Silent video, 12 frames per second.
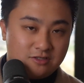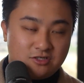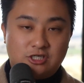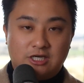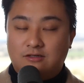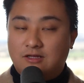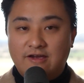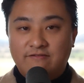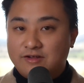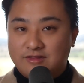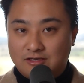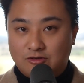to this channel,
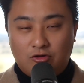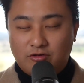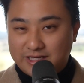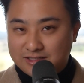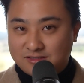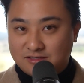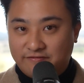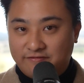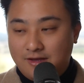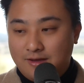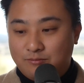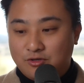everything, all that stuff,
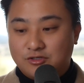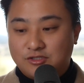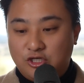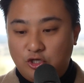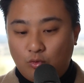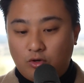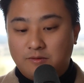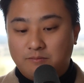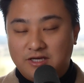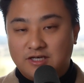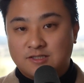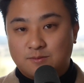because you want to
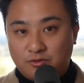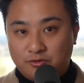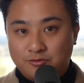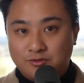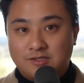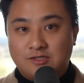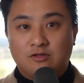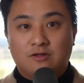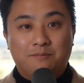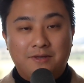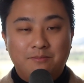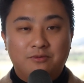be exposed to
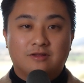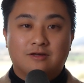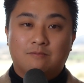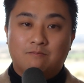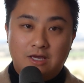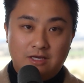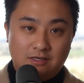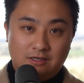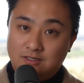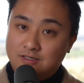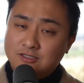the people that are making it.